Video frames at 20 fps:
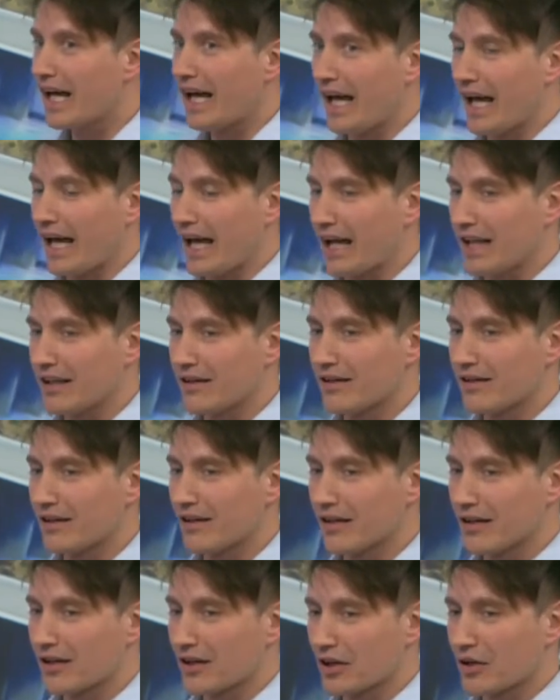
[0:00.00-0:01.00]
and
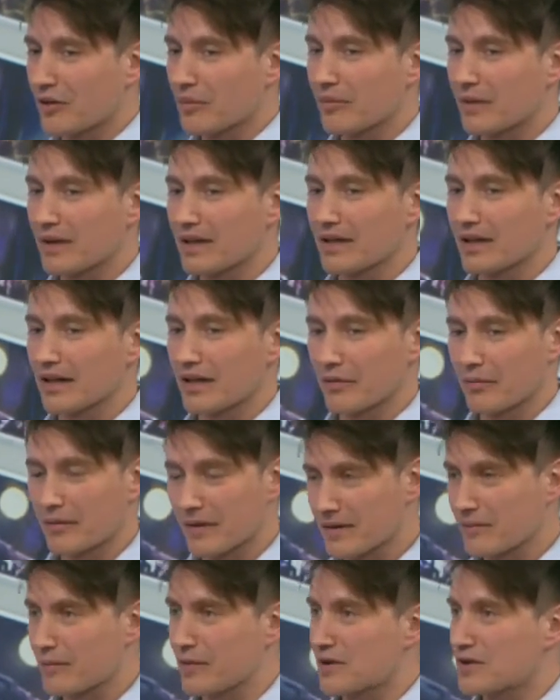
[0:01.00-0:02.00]
her
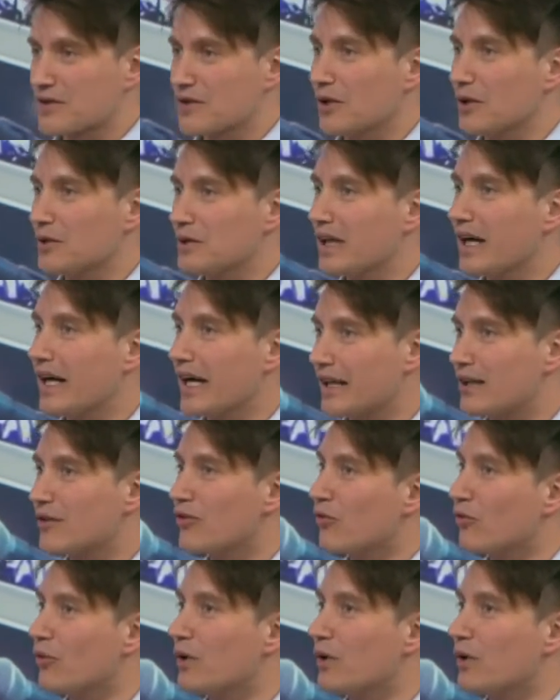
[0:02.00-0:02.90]
persona and